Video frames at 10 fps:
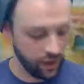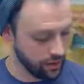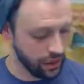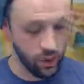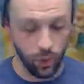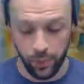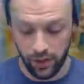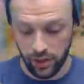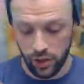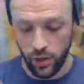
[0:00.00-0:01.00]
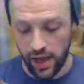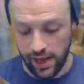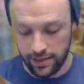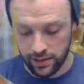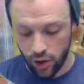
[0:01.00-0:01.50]
deal with putting you
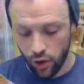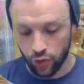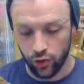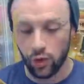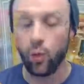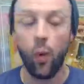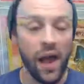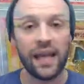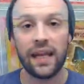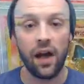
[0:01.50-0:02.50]
guys through waiting